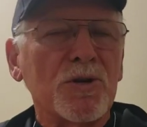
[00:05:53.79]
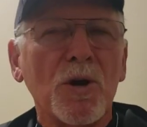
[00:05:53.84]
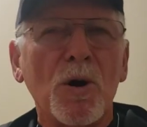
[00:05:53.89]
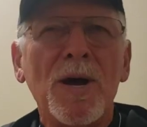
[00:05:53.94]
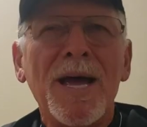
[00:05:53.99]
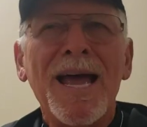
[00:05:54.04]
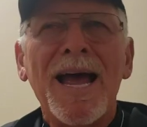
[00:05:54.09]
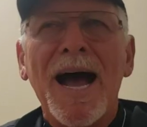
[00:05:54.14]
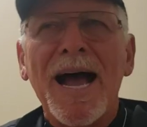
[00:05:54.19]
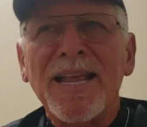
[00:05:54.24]

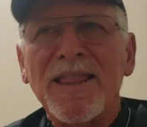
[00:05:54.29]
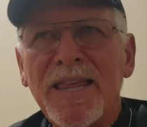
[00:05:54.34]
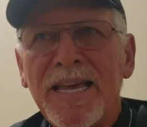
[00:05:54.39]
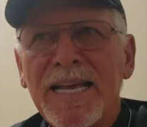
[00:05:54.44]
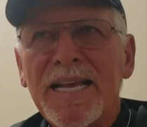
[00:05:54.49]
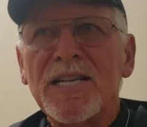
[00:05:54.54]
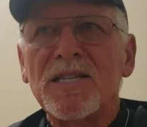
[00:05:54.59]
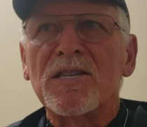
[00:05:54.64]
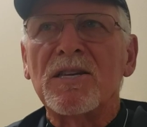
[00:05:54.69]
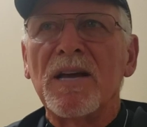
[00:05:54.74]
So I
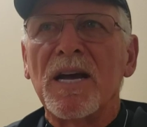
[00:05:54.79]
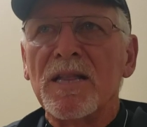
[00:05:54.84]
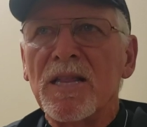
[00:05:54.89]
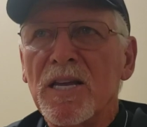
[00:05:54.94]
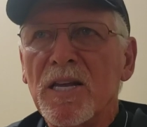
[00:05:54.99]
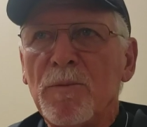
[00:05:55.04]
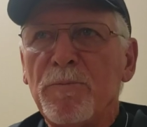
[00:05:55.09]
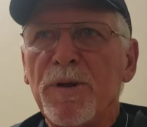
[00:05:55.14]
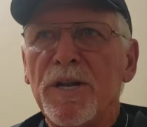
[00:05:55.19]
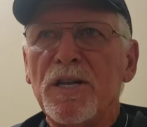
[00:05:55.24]
think it's a
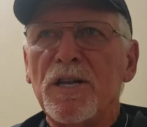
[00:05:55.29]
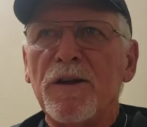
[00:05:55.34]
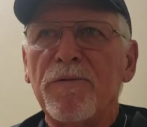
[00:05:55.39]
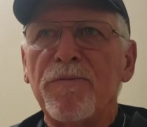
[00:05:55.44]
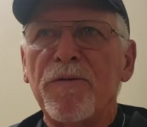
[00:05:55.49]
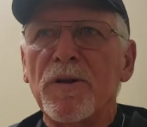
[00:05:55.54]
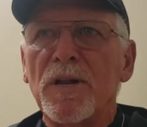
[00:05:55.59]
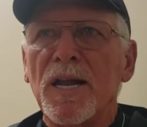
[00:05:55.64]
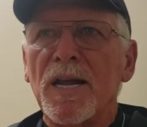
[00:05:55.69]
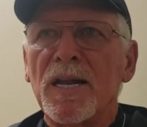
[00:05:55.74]
little bit
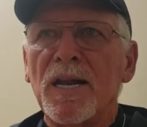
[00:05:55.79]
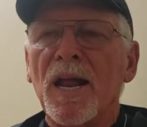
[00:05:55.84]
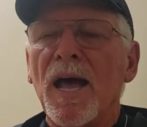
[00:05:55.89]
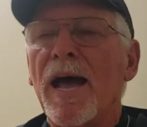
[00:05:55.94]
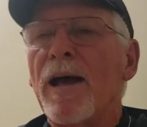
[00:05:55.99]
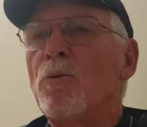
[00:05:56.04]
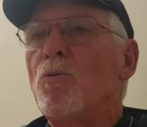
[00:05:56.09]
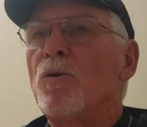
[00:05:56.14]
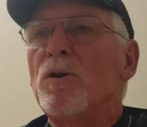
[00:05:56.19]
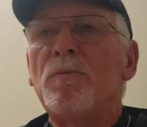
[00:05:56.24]
different, and
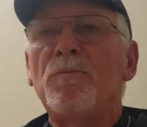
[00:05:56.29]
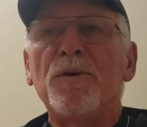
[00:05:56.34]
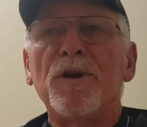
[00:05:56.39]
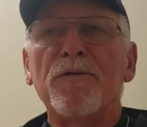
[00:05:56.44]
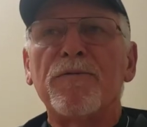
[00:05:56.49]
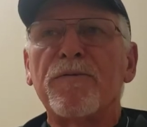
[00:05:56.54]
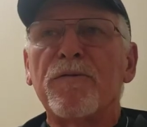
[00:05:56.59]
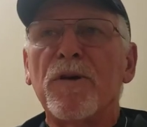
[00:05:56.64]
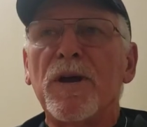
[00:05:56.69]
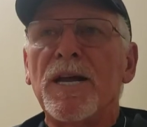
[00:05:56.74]
I wouldn't
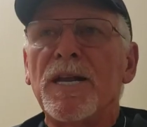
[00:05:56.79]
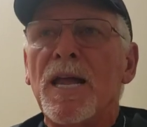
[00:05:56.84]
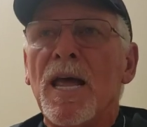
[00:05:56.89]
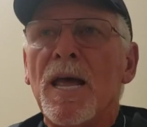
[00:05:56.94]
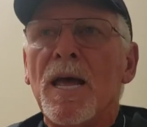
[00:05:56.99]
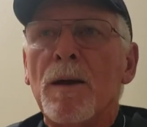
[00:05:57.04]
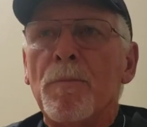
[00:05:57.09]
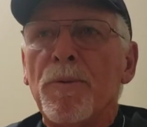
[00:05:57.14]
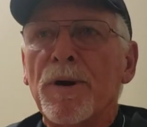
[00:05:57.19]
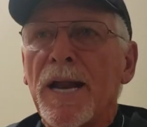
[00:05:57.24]
be afraid,
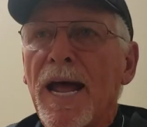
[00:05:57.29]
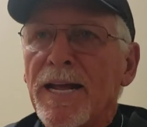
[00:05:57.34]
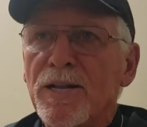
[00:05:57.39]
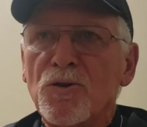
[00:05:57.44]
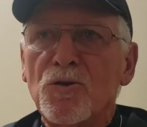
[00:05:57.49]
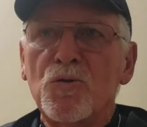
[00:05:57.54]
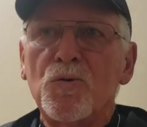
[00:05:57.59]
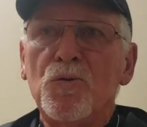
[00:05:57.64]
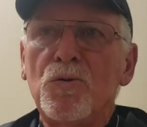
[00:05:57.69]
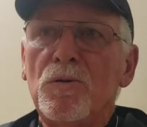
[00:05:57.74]
but I
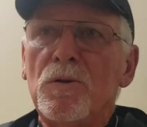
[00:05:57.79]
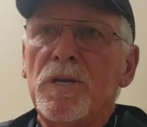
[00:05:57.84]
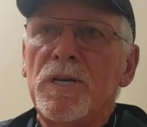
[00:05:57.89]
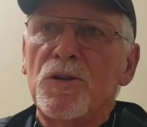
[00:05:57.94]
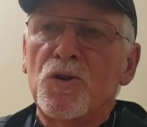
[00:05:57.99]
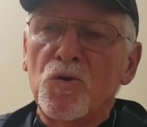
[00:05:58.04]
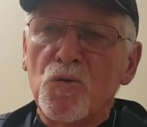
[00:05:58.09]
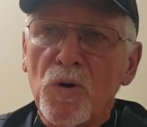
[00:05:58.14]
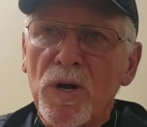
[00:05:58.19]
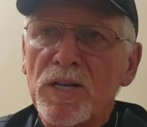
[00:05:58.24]

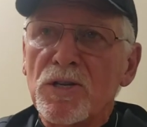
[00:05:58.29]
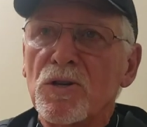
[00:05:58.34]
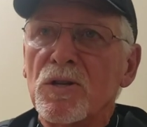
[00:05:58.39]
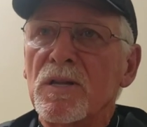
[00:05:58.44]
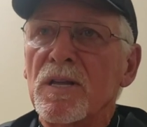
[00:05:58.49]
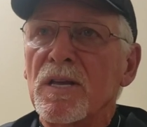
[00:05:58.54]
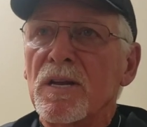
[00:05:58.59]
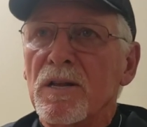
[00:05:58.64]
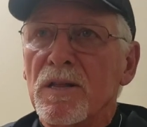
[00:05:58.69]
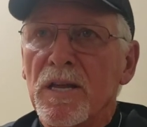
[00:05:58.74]
truly trust
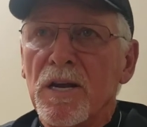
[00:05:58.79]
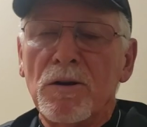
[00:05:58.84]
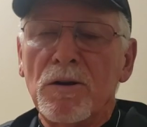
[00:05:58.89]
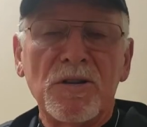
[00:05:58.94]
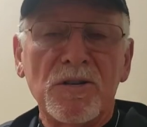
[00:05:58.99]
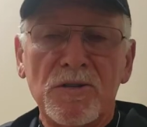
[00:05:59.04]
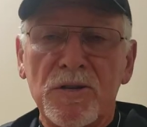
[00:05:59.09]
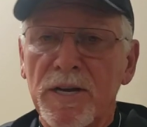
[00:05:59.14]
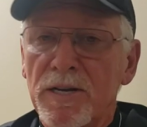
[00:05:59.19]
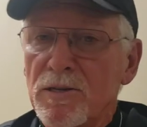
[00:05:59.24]
that their
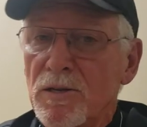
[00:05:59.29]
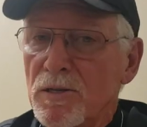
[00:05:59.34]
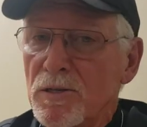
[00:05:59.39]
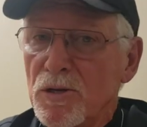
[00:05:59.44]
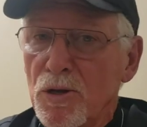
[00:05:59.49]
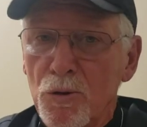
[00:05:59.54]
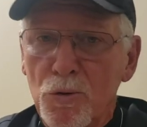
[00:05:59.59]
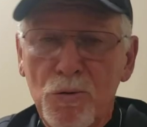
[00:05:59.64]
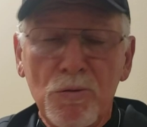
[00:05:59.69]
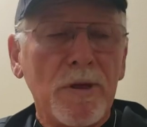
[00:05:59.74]

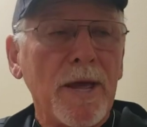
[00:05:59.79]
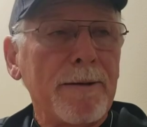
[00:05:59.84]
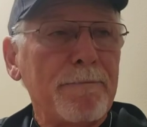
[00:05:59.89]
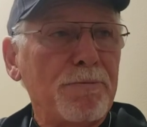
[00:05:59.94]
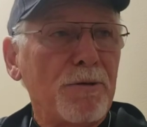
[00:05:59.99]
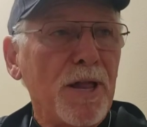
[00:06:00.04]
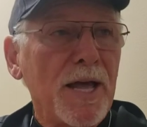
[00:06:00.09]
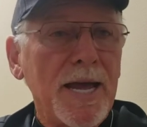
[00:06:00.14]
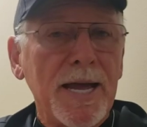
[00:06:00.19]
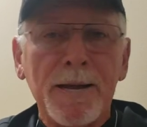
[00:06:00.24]
decisions to who they
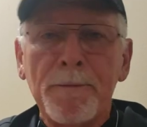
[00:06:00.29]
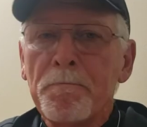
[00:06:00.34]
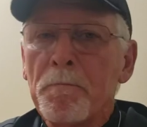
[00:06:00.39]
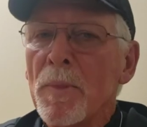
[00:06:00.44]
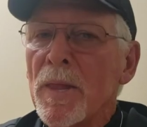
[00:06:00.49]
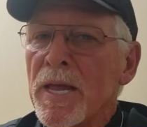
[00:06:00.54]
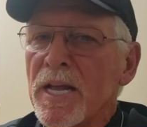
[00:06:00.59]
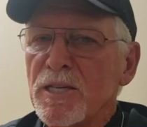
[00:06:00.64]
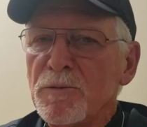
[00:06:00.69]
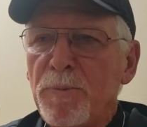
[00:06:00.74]
play
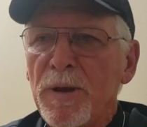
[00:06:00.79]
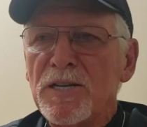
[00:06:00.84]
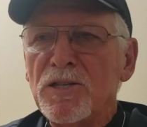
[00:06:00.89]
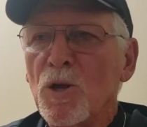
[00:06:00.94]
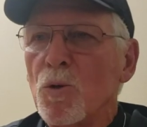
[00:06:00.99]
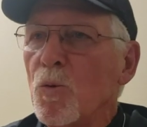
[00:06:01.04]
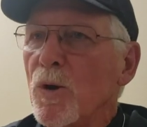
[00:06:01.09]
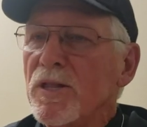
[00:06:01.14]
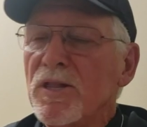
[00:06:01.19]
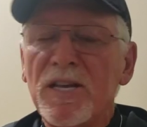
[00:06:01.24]
is
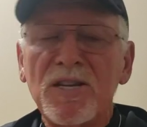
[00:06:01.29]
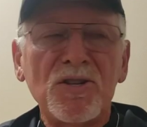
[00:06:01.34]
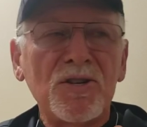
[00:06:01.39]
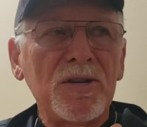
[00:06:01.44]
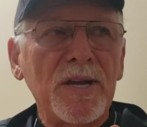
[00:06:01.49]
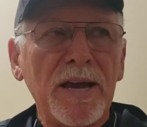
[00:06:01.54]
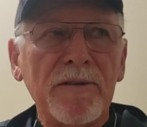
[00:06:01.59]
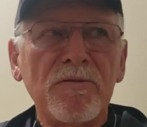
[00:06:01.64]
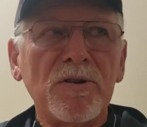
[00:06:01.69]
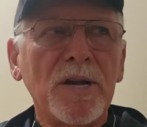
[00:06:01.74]
based on what they
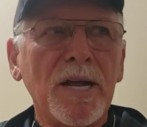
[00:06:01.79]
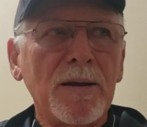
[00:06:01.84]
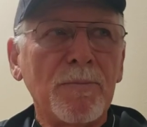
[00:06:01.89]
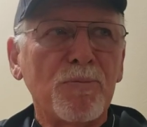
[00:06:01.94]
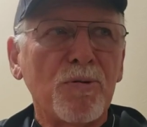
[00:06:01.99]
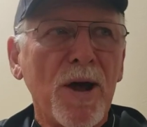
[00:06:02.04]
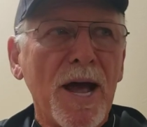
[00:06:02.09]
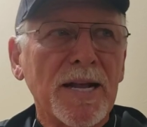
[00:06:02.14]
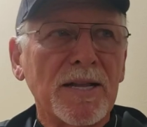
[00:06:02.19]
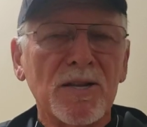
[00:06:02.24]
see every day
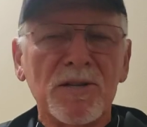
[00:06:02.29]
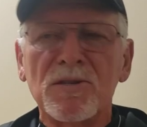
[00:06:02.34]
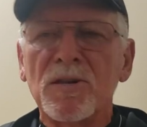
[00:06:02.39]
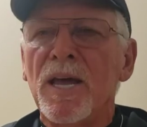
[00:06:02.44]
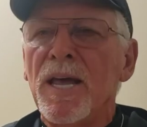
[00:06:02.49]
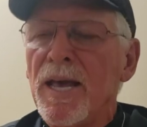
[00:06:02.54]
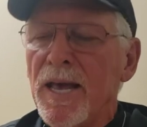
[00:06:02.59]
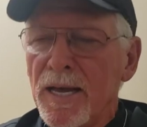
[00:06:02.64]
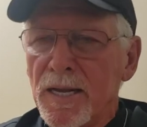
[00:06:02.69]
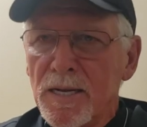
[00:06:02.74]
in practice
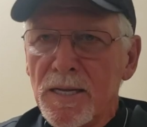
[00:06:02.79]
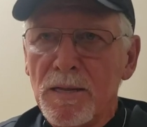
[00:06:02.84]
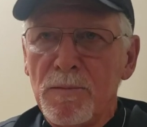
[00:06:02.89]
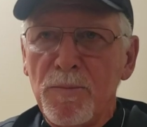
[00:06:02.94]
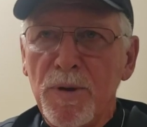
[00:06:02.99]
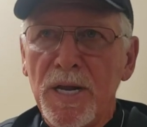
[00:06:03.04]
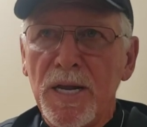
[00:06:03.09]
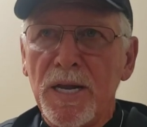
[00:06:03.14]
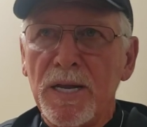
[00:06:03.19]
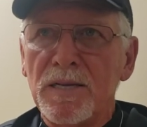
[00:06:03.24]
and in the
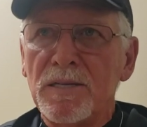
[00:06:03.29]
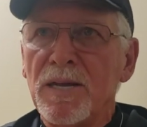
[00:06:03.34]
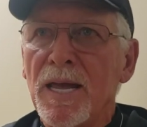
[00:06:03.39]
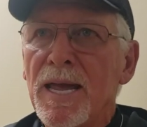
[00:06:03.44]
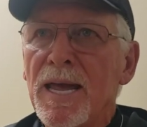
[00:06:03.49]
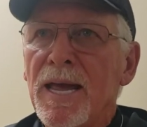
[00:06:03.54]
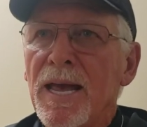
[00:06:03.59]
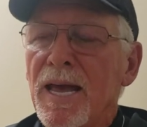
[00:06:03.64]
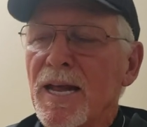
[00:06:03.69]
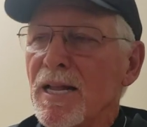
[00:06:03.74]
meetings.
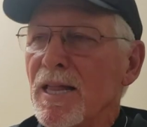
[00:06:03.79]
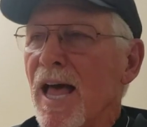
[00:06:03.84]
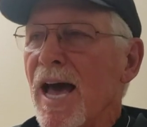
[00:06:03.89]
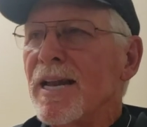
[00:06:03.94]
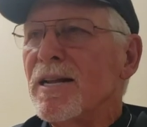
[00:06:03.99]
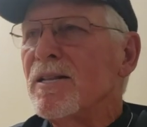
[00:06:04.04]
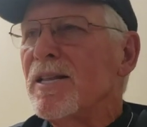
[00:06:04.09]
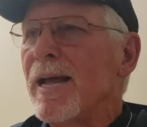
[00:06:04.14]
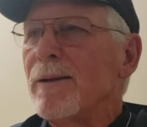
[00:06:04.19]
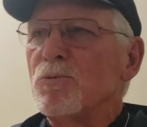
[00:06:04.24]
And a
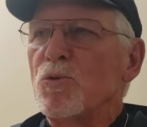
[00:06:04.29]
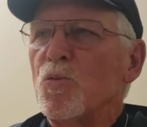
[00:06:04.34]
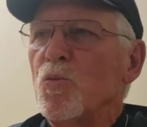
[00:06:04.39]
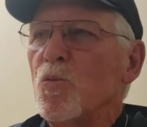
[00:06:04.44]
lot of times